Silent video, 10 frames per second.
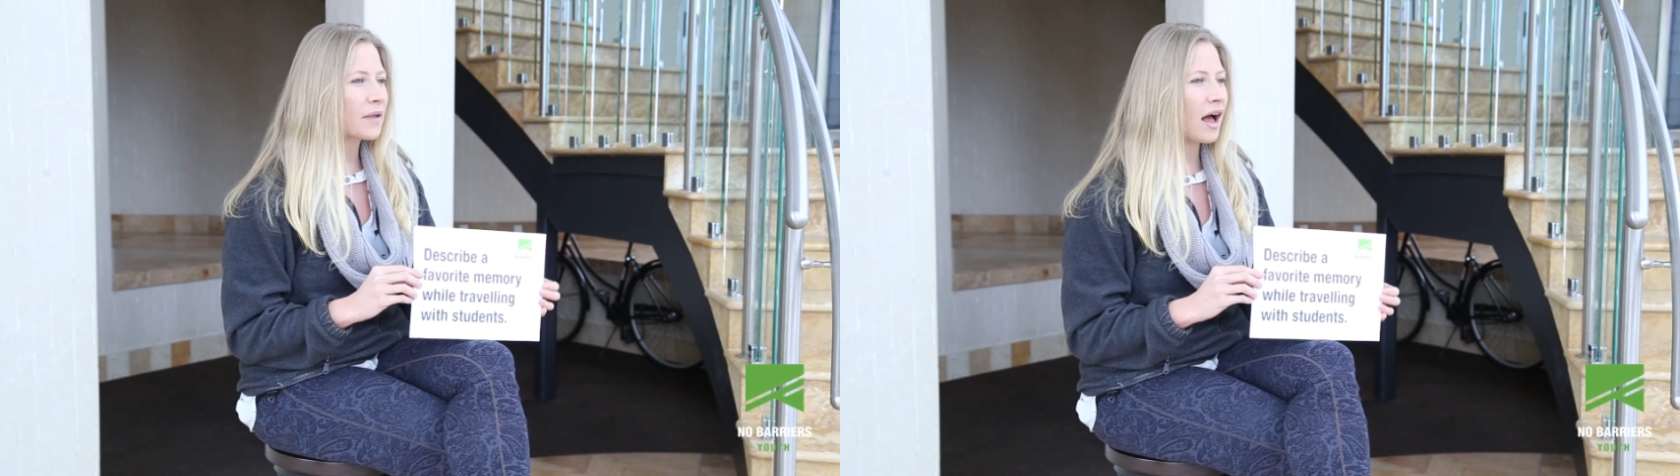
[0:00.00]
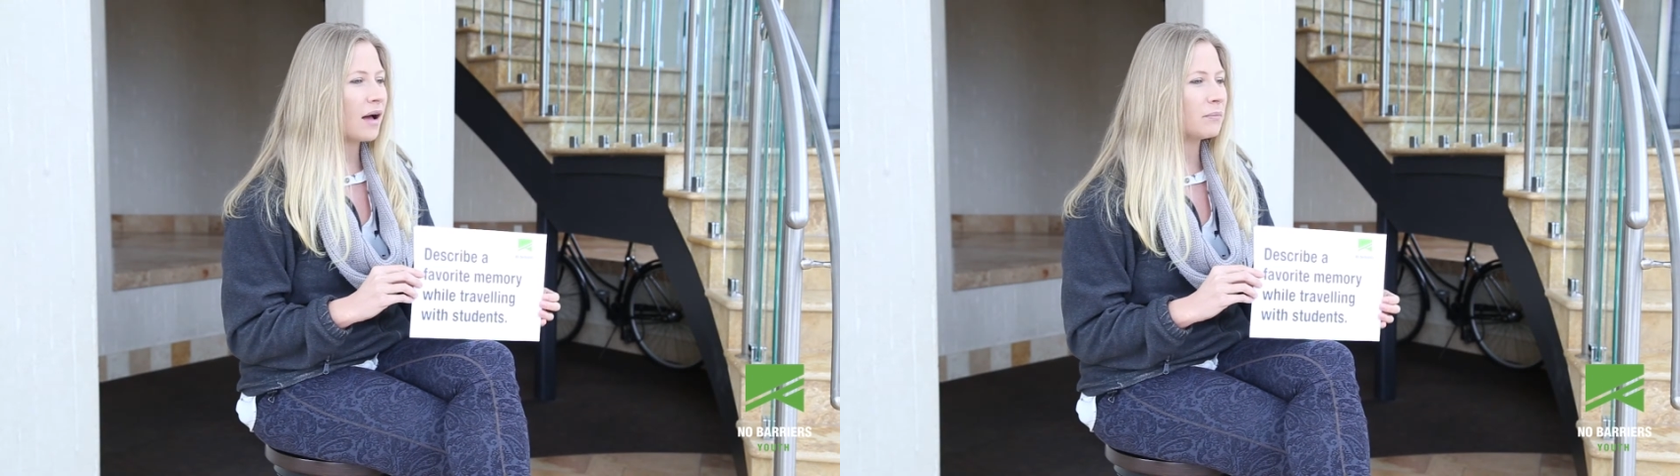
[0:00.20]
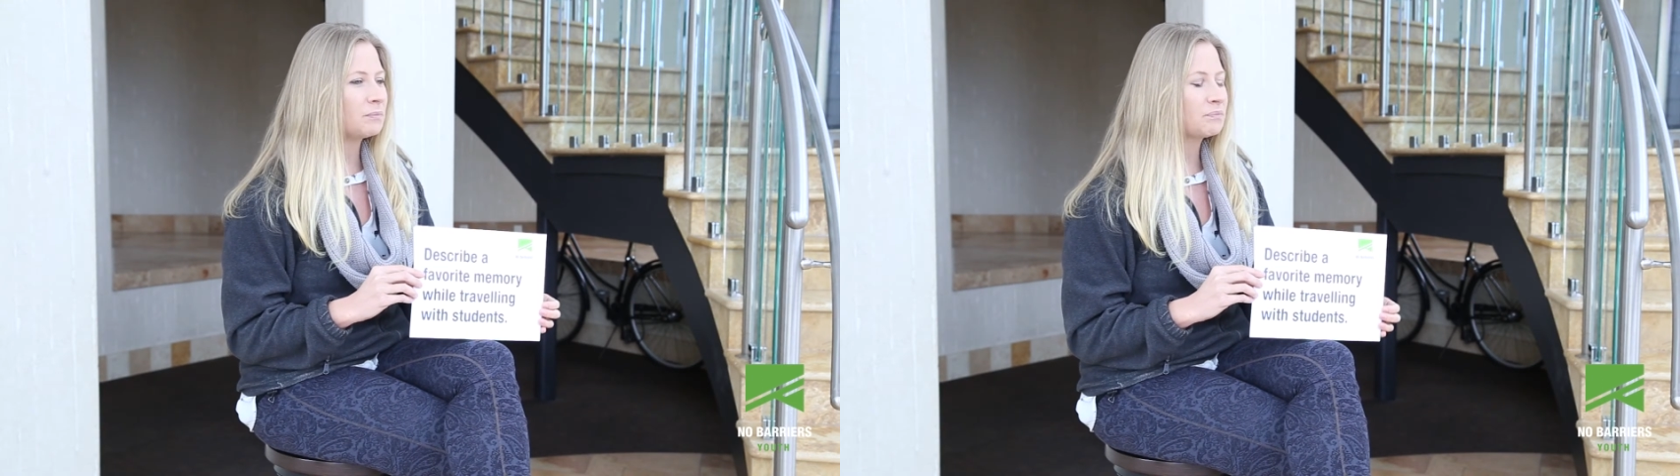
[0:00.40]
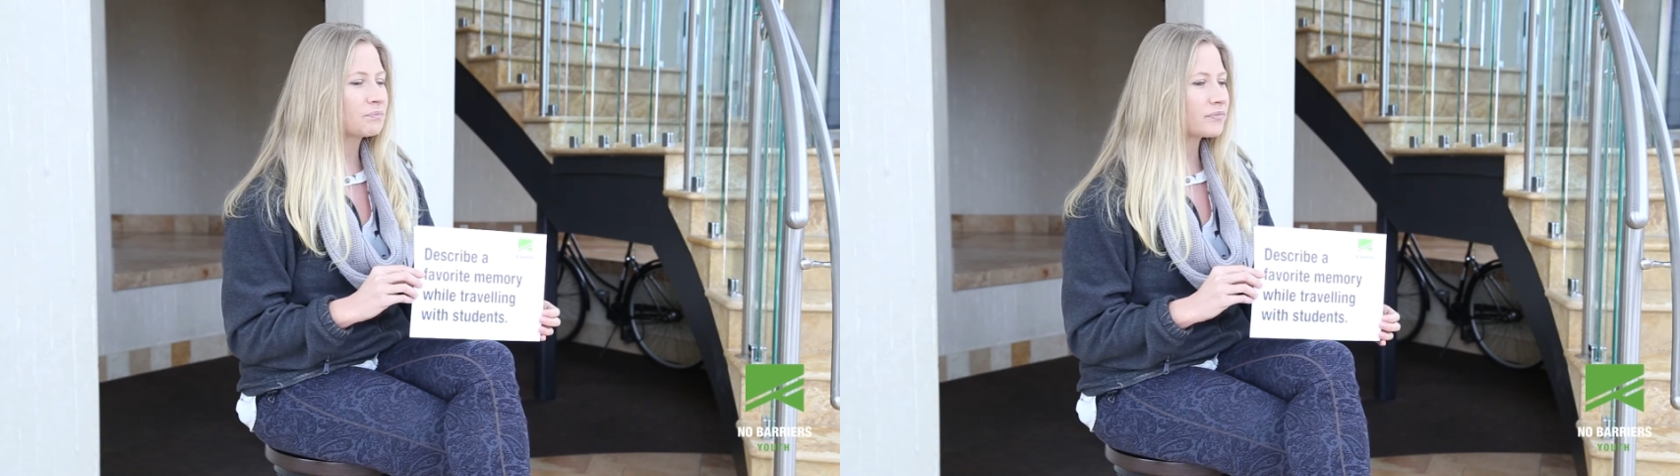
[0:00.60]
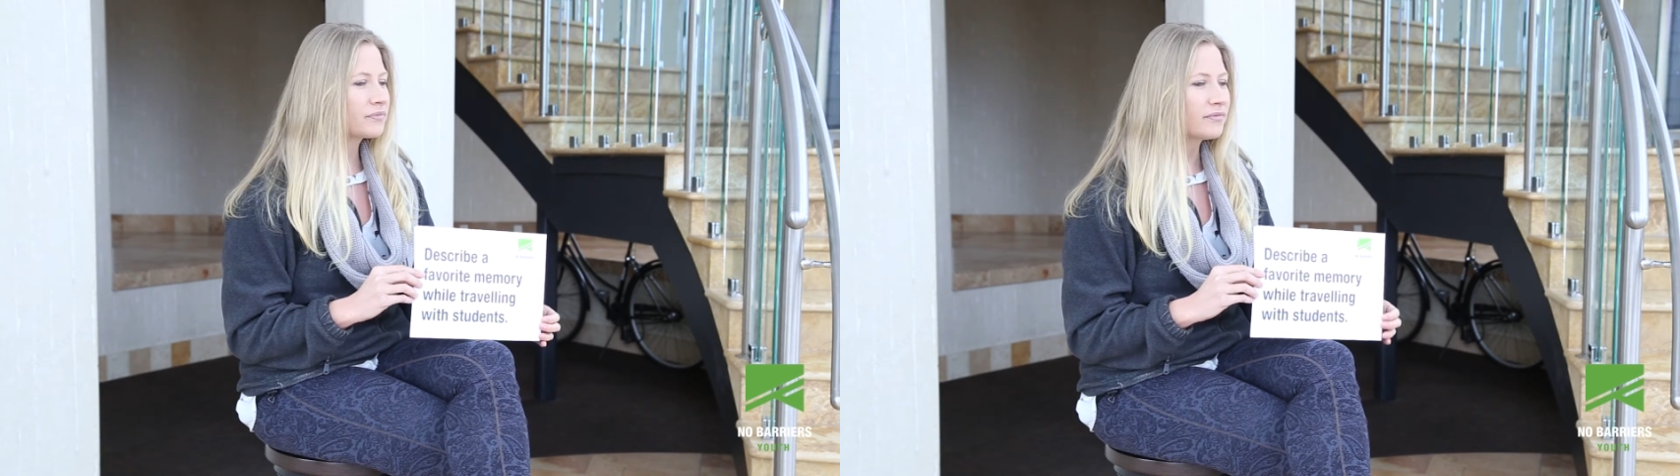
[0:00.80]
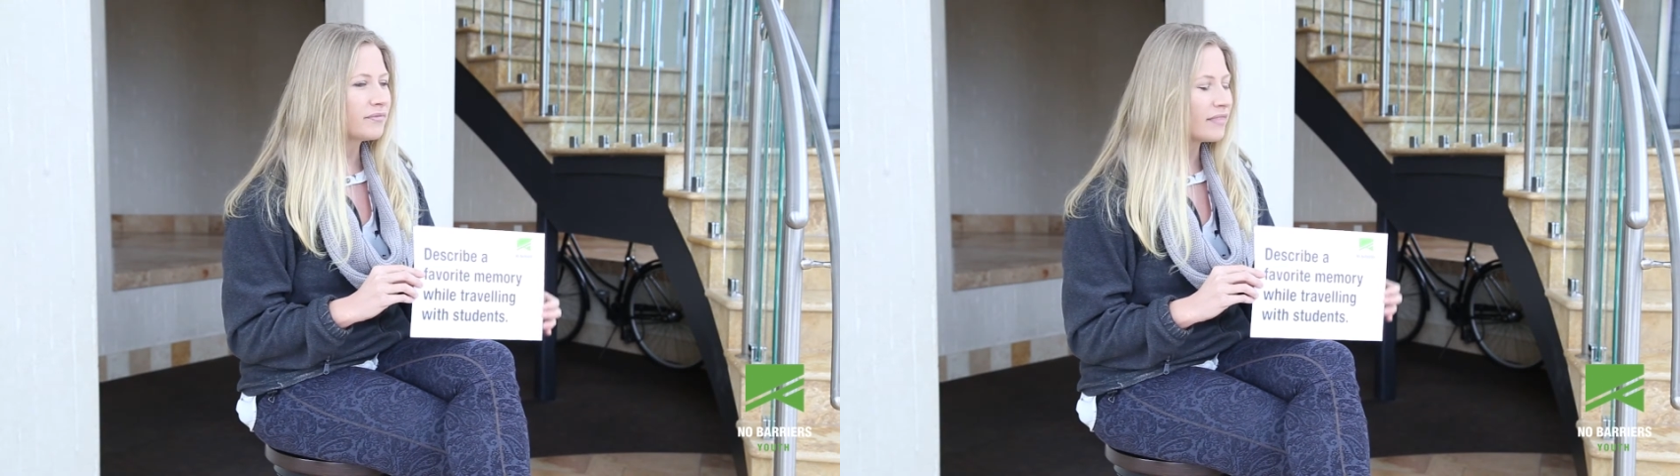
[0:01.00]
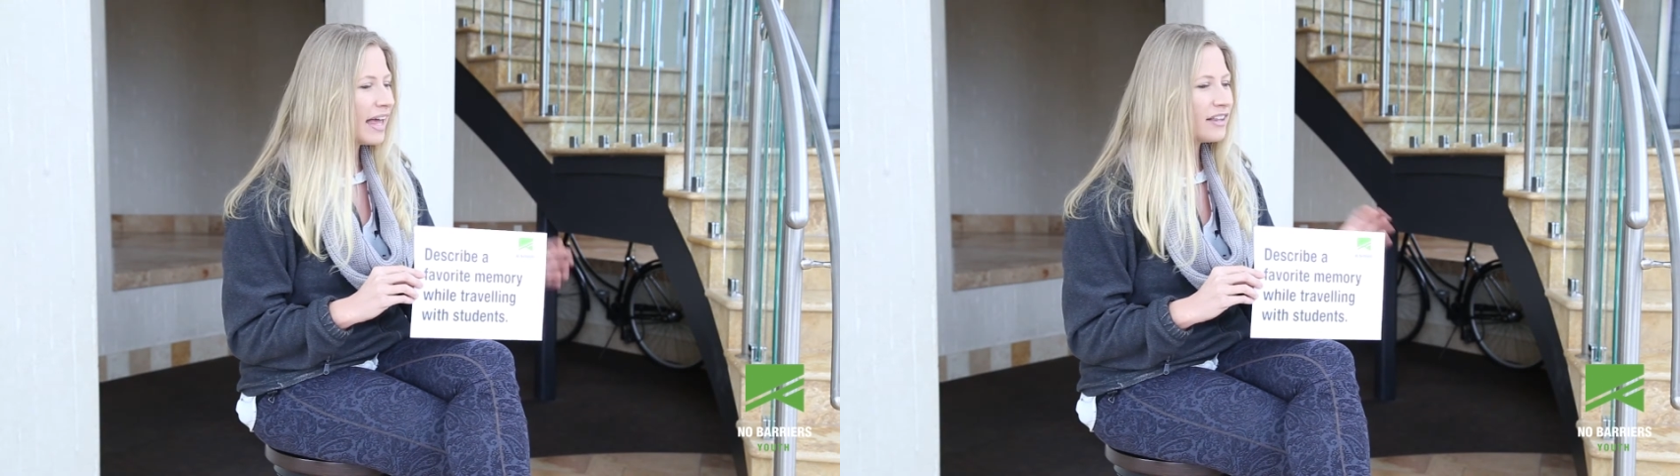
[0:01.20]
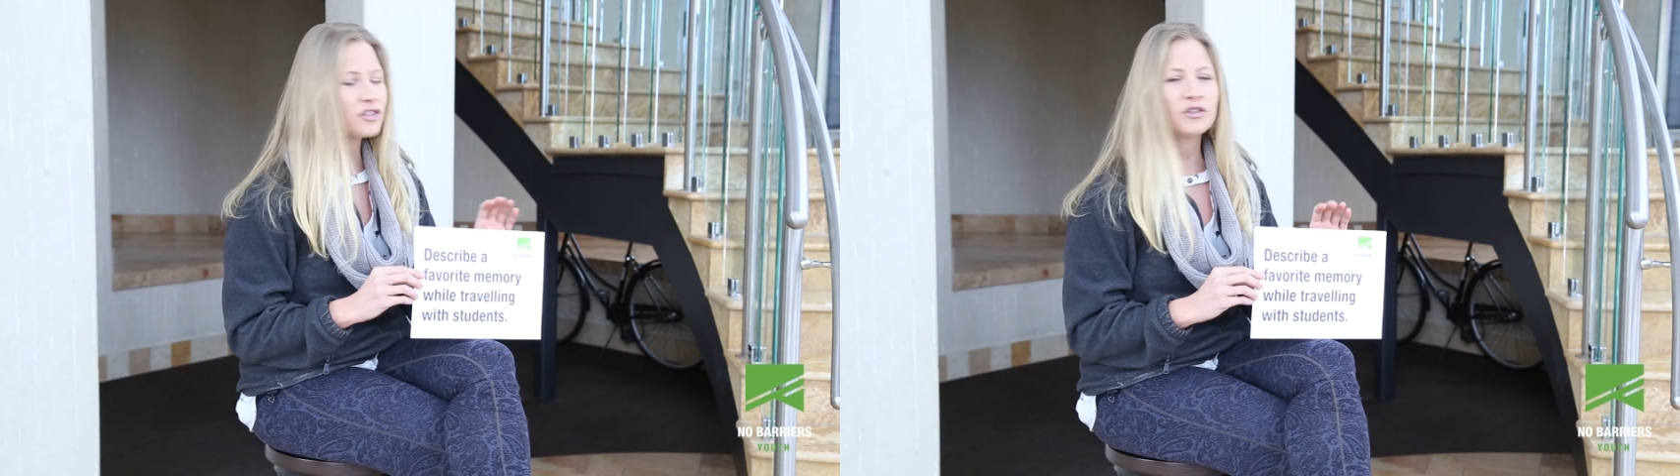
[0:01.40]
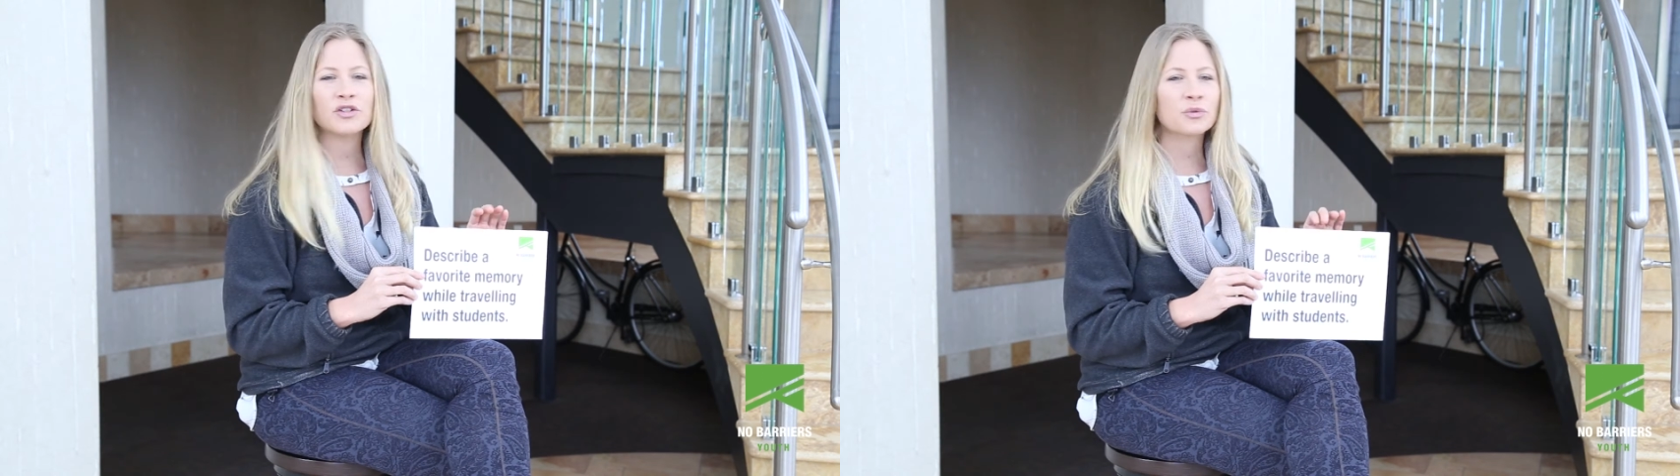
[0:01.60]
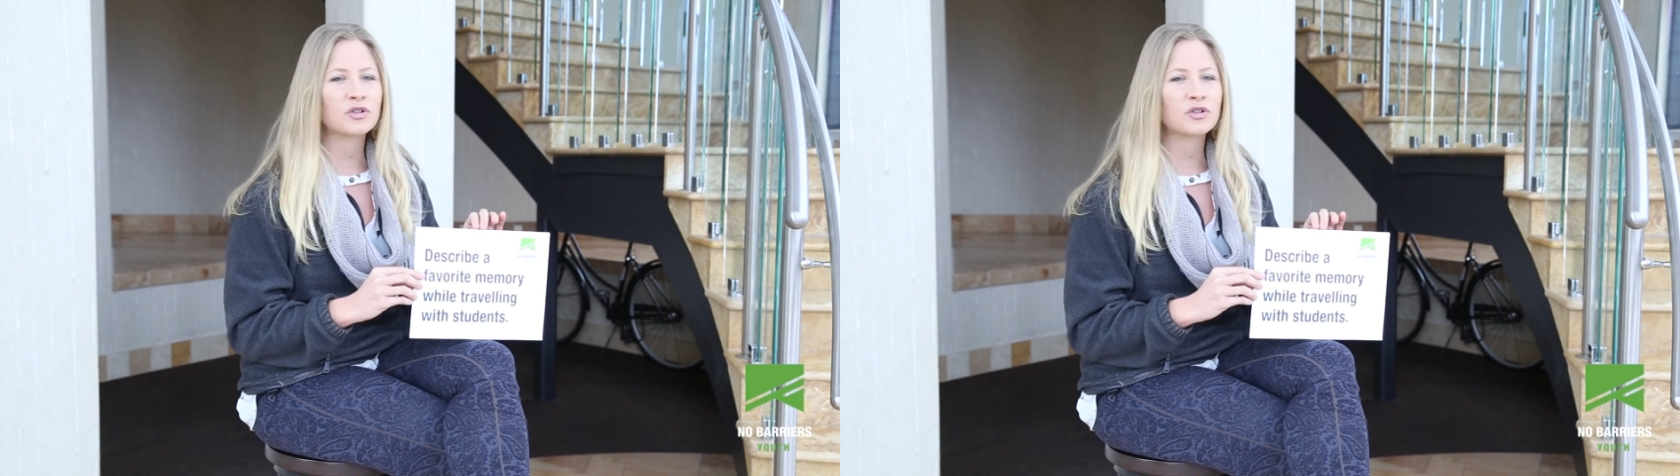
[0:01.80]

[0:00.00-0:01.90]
Um, and the students